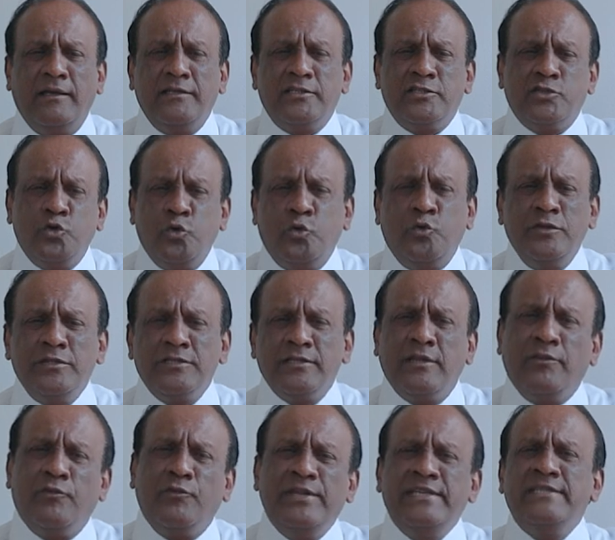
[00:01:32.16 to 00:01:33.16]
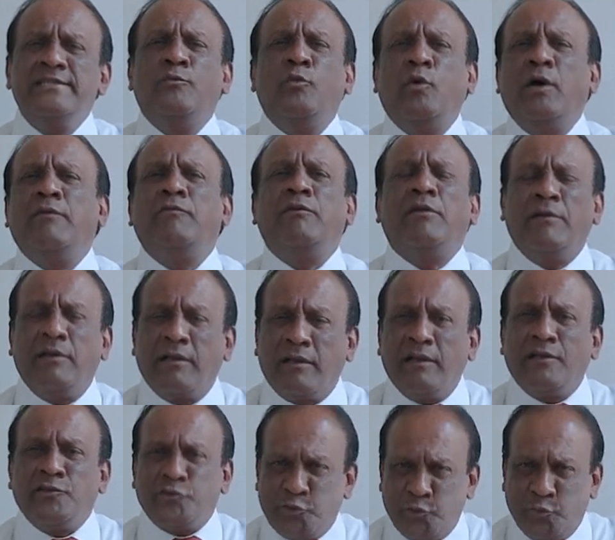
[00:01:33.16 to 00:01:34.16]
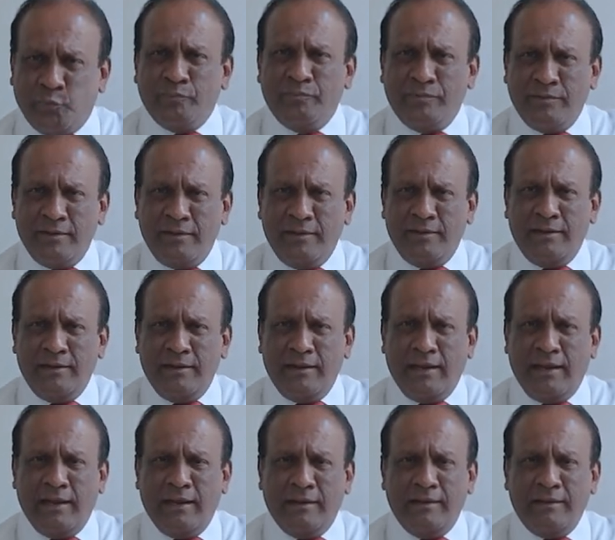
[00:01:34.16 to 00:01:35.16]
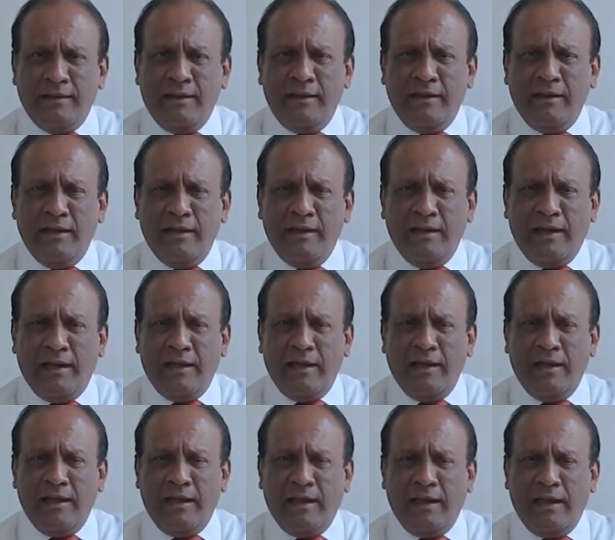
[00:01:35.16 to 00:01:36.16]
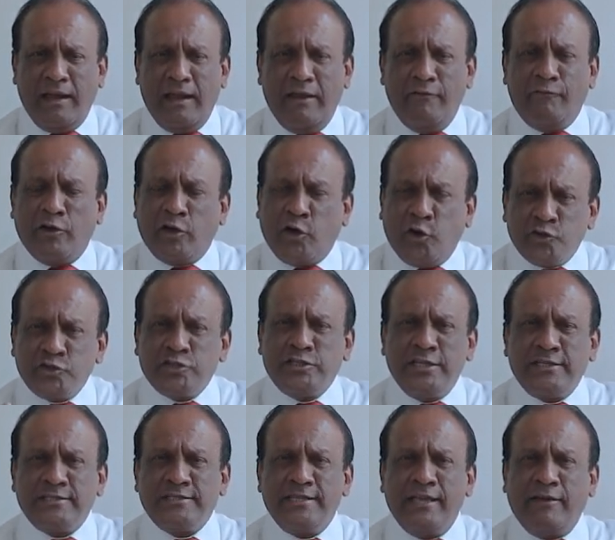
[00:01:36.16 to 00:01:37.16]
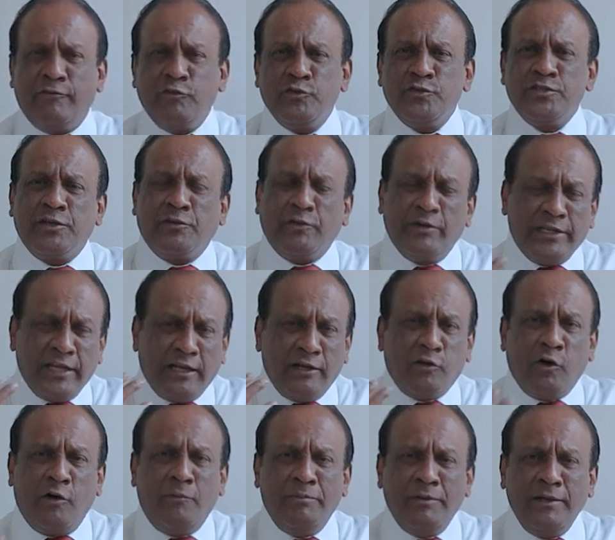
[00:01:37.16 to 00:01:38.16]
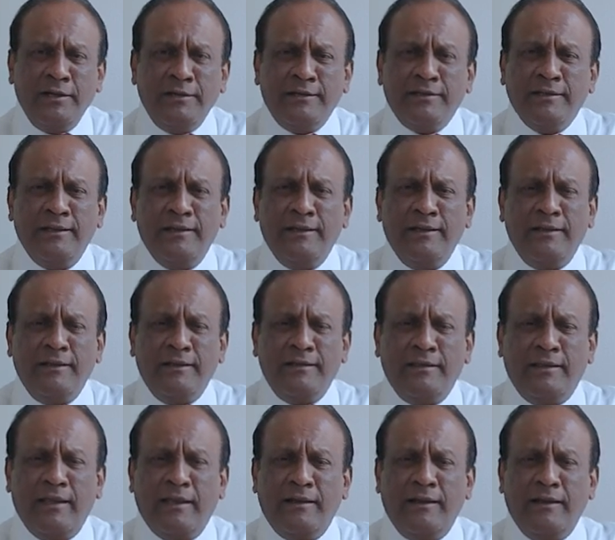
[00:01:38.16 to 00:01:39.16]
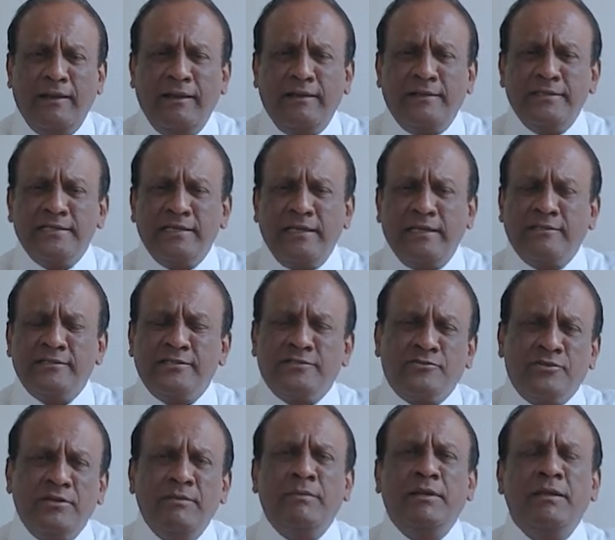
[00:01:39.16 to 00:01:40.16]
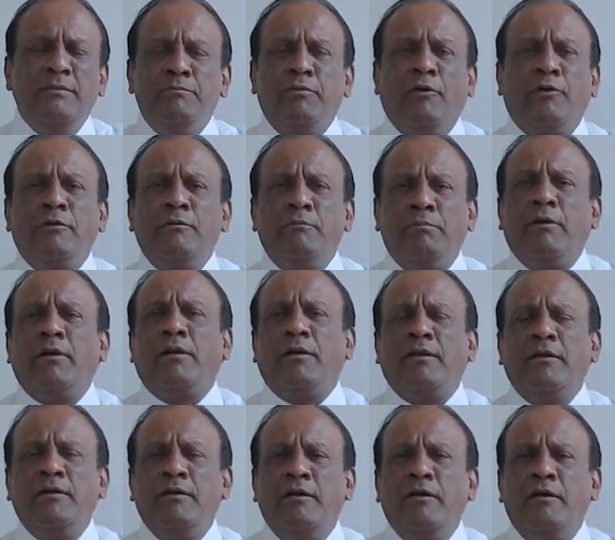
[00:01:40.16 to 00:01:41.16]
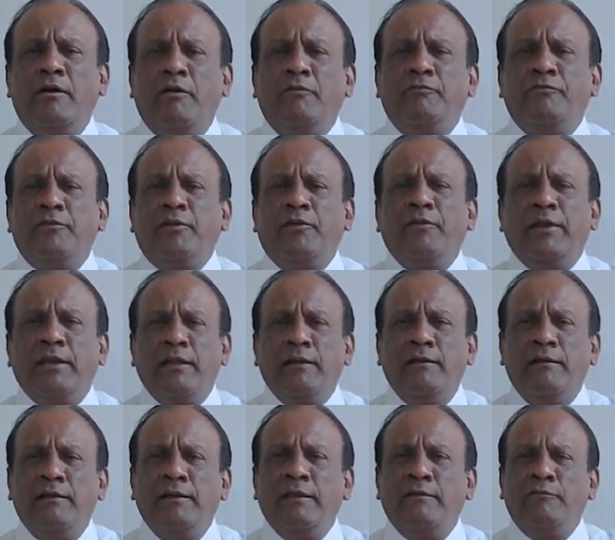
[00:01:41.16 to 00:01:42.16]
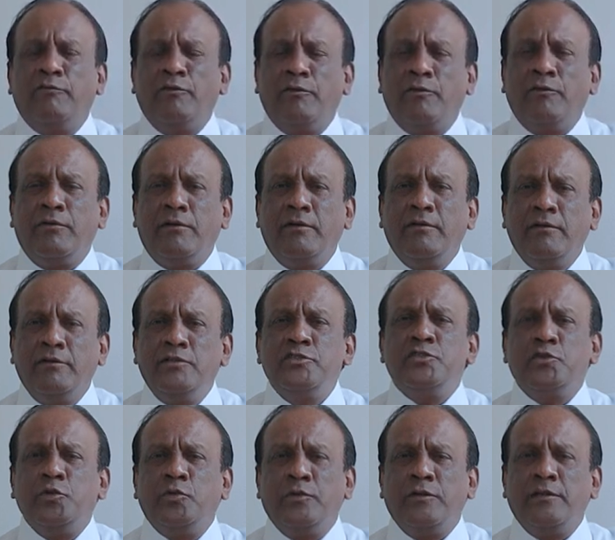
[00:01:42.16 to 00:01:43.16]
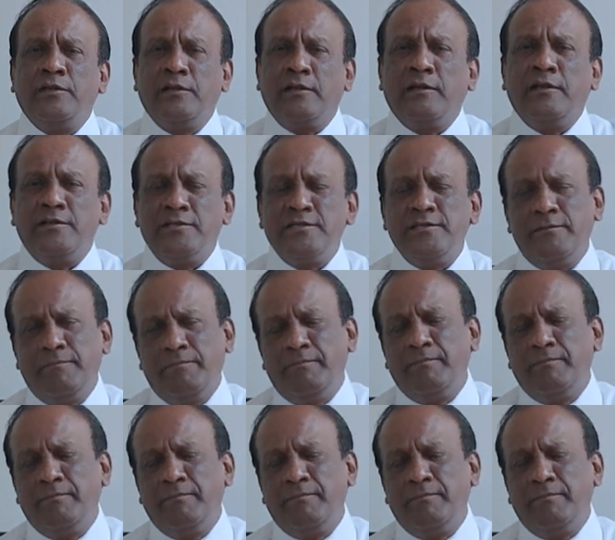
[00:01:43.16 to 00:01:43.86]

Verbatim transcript: students are the reason why we're in a classroom. And if acoustics, therefore, is a critical component, then it is an extremely important part of creating learning for the student in the class.